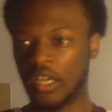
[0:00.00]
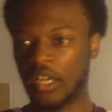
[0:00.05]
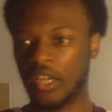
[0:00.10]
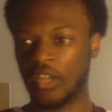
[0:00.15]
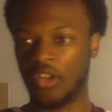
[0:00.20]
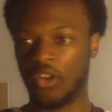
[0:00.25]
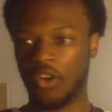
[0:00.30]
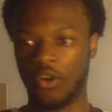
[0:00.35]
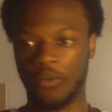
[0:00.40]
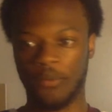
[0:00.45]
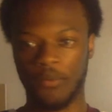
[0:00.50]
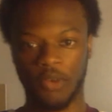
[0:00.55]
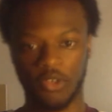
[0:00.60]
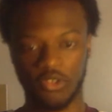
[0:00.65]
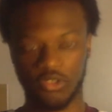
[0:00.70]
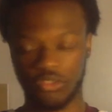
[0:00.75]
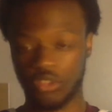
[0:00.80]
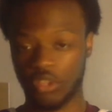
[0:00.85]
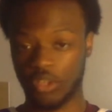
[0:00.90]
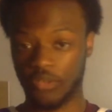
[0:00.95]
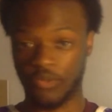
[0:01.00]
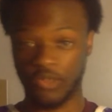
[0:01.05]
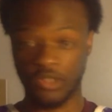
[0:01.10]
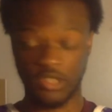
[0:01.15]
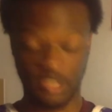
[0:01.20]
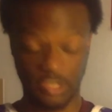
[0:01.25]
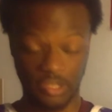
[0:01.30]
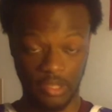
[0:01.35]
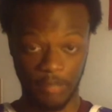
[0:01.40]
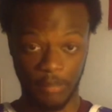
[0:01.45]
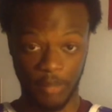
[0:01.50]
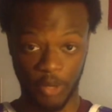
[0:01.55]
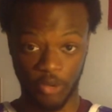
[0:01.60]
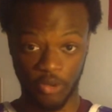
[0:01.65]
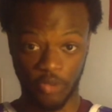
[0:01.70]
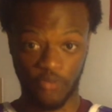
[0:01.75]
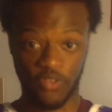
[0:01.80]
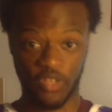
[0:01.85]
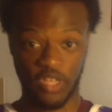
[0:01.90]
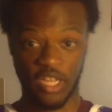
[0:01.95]
You know, also tell your friends to hit the bell
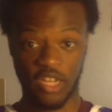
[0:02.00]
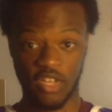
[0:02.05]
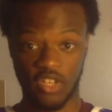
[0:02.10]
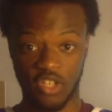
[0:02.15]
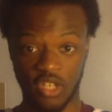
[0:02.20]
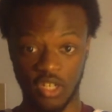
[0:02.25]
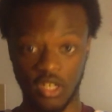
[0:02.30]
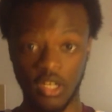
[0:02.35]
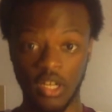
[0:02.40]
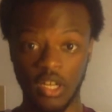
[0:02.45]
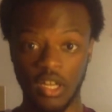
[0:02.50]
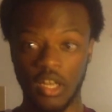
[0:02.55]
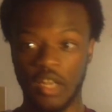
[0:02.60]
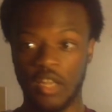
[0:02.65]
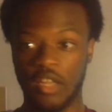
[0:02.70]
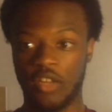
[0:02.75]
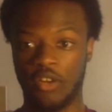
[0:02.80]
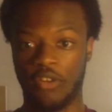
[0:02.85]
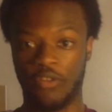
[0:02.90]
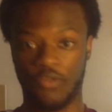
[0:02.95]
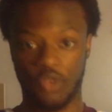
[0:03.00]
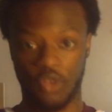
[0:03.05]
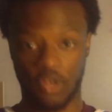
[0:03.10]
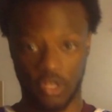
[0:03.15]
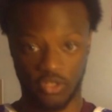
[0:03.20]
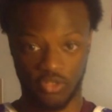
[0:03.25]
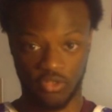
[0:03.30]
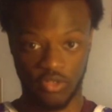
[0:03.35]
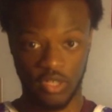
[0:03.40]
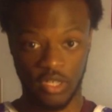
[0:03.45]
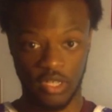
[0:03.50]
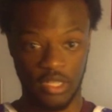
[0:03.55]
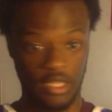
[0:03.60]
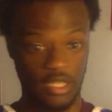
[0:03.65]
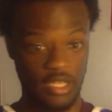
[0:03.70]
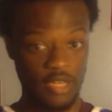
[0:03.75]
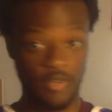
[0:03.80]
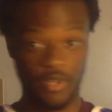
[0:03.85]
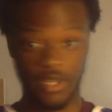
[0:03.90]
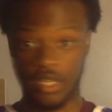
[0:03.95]
notification. You know, if you're interested in
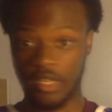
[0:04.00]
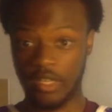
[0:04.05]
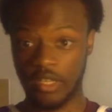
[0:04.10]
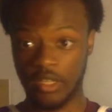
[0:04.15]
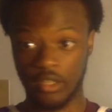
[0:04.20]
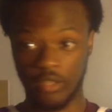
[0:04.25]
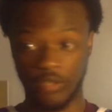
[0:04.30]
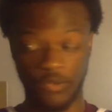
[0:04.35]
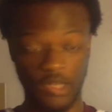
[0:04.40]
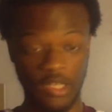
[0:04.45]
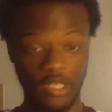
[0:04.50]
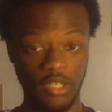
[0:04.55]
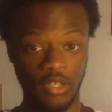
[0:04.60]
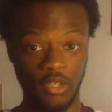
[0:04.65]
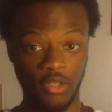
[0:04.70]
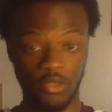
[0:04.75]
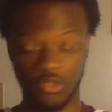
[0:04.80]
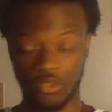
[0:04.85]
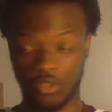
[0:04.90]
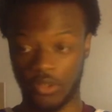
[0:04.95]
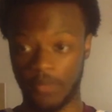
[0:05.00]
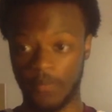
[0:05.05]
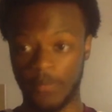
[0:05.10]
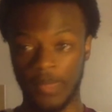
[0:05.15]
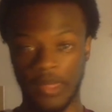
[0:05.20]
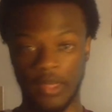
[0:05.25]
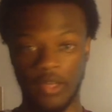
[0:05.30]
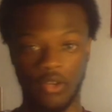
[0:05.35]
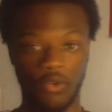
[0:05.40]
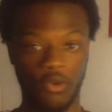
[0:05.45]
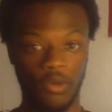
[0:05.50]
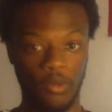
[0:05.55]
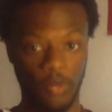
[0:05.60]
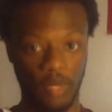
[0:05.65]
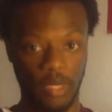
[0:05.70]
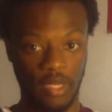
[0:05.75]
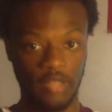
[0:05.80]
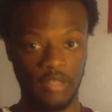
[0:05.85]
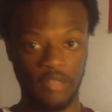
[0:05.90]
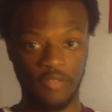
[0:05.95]
hearing any other videos or knowing
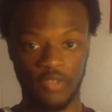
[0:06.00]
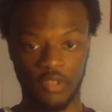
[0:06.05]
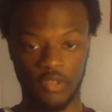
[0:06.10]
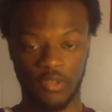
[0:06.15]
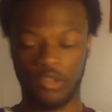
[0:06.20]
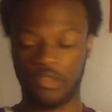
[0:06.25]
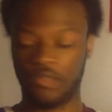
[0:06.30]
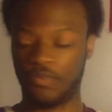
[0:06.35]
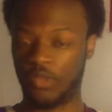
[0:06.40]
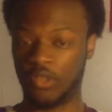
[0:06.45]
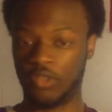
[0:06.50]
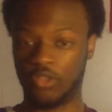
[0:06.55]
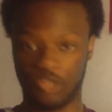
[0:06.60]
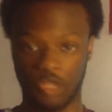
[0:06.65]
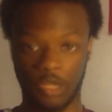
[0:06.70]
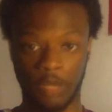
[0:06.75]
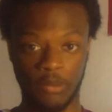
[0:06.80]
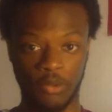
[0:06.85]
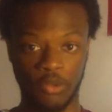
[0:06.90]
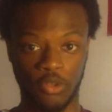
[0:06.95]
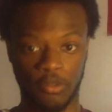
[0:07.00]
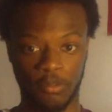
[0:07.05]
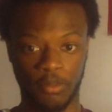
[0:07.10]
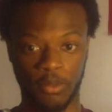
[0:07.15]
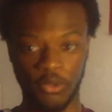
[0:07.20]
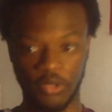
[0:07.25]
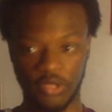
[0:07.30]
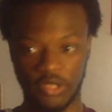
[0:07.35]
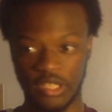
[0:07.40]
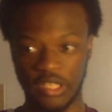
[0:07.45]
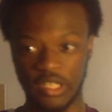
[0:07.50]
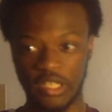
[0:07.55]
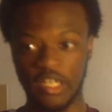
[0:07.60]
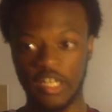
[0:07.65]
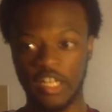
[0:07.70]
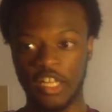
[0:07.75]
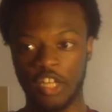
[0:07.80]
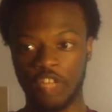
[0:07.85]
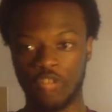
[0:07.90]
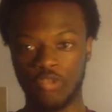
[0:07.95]
when any other videos uploaded or posted,
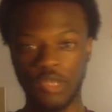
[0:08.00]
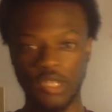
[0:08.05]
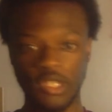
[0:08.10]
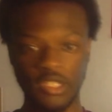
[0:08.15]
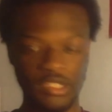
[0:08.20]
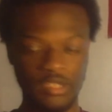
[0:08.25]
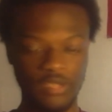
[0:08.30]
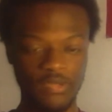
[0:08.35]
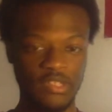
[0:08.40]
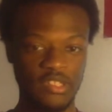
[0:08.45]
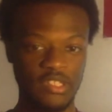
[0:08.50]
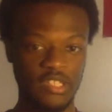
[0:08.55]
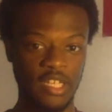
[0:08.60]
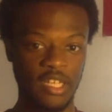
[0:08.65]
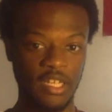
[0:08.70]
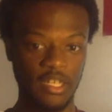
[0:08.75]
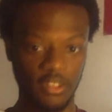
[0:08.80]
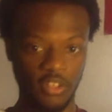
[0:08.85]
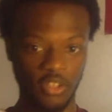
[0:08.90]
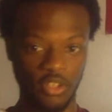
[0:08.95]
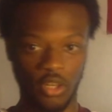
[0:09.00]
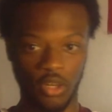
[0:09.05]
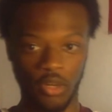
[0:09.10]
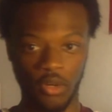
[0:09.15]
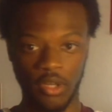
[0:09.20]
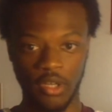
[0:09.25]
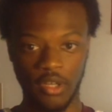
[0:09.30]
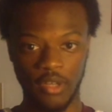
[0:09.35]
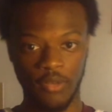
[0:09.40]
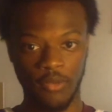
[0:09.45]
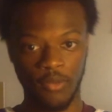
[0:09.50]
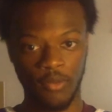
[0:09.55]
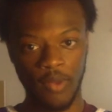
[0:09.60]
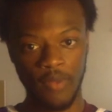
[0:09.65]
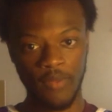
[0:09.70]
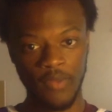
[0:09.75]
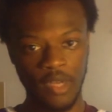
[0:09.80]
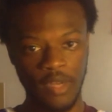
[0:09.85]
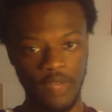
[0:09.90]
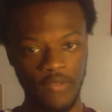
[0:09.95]
as well as even saying, you know,
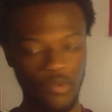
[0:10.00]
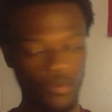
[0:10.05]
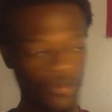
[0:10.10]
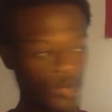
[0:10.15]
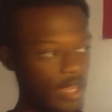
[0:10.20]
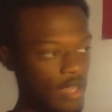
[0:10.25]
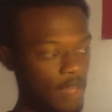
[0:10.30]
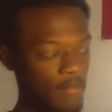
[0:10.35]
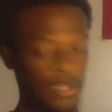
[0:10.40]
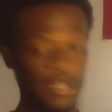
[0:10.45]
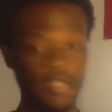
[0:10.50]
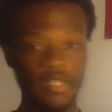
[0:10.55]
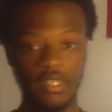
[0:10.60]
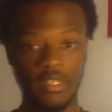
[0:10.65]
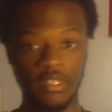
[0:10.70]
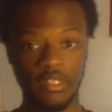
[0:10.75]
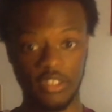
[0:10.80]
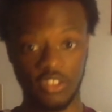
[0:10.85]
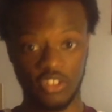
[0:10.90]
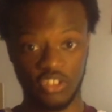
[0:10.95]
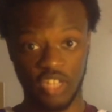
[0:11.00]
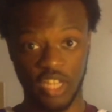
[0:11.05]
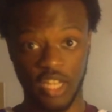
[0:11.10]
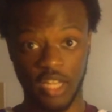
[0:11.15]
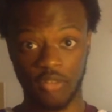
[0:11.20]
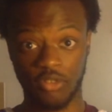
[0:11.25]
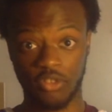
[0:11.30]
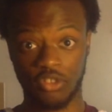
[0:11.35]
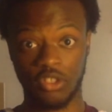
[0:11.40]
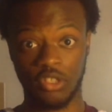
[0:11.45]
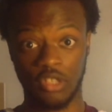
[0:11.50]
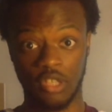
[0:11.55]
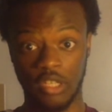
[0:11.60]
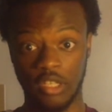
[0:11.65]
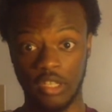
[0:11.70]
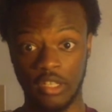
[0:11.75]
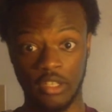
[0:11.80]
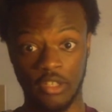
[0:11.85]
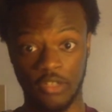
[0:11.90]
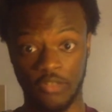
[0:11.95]
even recommending this channel to
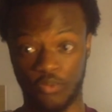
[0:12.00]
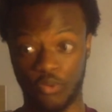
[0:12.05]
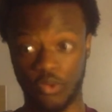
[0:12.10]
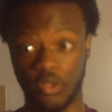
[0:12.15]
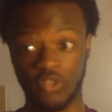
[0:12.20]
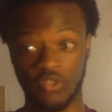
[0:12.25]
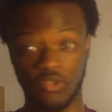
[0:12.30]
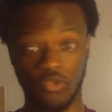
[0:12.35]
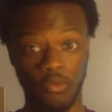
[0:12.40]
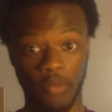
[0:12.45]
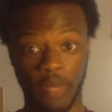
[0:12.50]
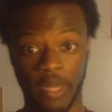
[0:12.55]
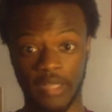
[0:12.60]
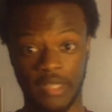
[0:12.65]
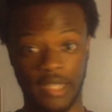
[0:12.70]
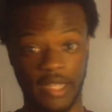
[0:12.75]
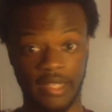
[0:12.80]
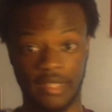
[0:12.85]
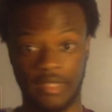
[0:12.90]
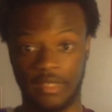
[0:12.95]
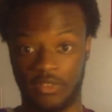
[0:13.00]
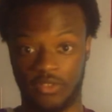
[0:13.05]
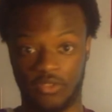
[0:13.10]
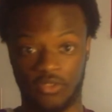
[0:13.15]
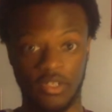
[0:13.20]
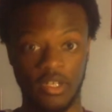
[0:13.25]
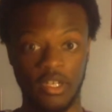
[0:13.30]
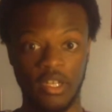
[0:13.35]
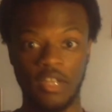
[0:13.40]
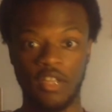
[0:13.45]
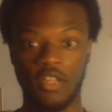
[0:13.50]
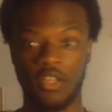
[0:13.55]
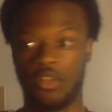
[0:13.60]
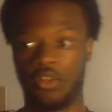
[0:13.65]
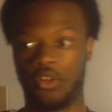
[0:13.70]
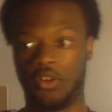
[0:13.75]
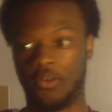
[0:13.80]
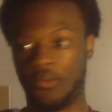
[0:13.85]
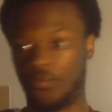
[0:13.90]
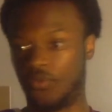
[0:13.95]
any of your friends who might like this. You
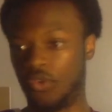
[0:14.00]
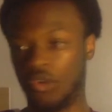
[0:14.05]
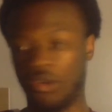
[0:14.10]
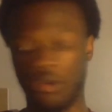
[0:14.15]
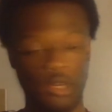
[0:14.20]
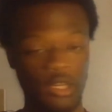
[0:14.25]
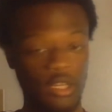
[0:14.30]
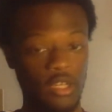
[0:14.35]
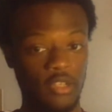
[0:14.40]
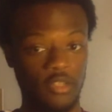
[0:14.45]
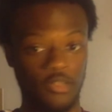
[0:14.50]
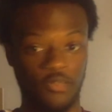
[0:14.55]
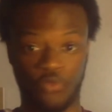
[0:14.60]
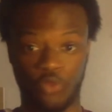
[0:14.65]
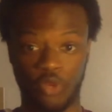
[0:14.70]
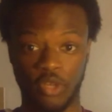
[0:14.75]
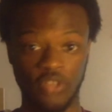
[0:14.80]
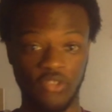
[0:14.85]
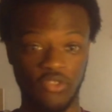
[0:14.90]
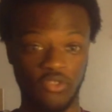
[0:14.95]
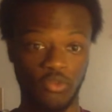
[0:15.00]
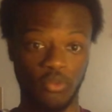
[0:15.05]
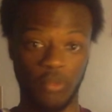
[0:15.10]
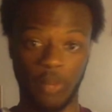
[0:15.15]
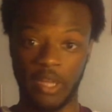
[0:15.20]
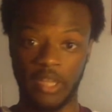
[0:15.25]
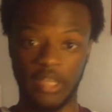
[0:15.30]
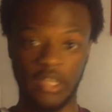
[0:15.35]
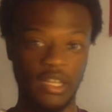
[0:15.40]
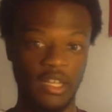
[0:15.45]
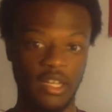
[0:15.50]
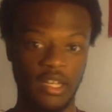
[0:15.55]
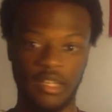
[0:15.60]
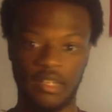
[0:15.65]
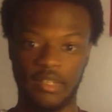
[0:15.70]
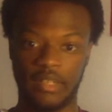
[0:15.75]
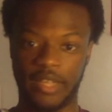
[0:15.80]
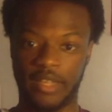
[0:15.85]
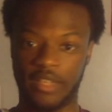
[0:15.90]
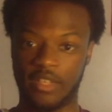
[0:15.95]
know, if you know any other friends who might
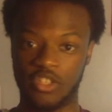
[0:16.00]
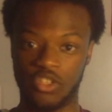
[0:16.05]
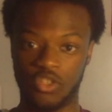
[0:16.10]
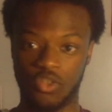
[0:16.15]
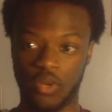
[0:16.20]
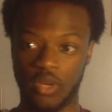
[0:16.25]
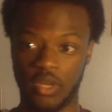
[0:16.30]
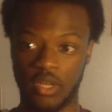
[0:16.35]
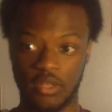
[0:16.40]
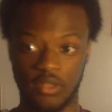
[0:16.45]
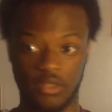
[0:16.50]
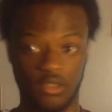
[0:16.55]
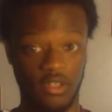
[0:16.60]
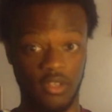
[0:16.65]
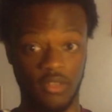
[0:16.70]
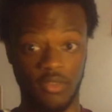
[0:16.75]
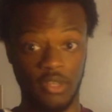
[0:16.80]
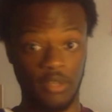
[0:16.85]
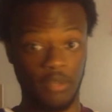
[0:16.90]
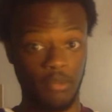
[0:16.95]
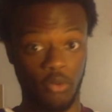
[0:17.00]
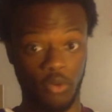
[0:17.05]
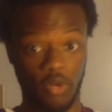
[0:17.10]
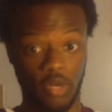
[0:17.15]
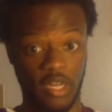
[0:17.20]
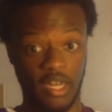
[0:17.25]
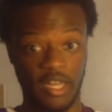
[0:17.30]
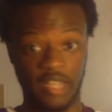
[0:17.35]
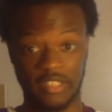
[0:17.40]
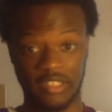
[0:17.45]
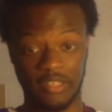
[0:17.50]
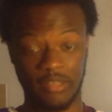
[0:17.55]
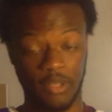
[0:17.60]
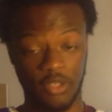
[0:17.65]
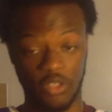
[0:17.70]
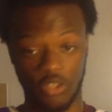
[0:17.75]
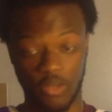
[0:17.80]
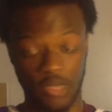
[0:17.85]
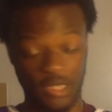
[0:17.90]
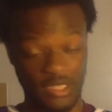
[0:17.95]
like, enjoy hearing more content
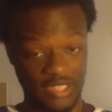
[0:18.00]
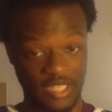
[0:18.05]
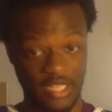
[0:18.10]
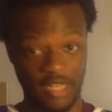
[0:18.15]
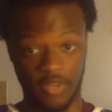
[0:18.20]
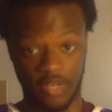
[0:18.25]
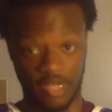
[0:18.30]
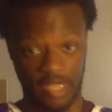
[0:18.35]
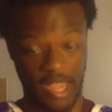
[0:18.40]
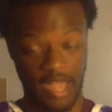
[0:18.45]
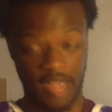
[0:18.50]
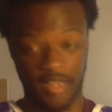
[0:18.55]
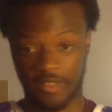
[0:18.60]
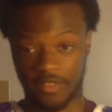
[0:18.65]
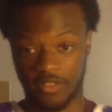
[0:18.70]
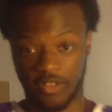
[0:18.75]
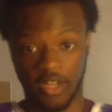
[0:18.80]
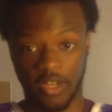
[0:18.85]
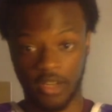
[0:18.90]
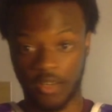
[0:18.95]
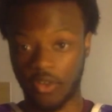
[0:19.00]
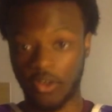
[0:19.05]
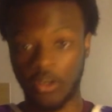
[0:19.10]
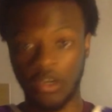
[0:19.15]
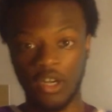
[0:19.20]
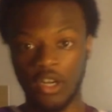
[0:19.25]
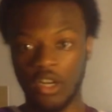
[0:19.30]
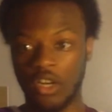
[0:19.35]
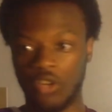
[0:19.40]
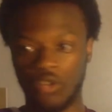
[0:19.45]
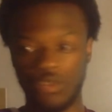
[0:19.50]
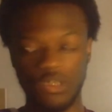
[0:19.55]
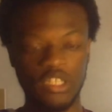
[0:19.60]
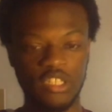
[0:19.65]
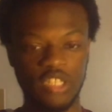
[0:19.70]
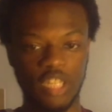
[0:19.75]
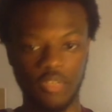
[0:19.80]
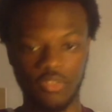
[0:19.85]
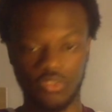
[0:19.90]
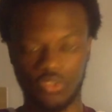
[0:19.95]
about USA or Canada soccer,
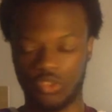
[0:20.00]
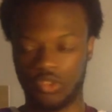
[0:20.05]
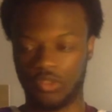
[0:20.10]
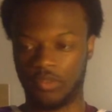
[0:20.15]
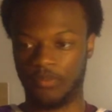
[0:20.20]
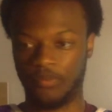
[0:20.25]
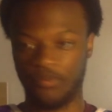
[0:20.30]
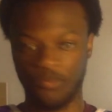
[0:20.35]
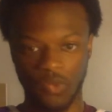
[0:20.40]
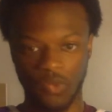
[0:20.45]
reach out to them.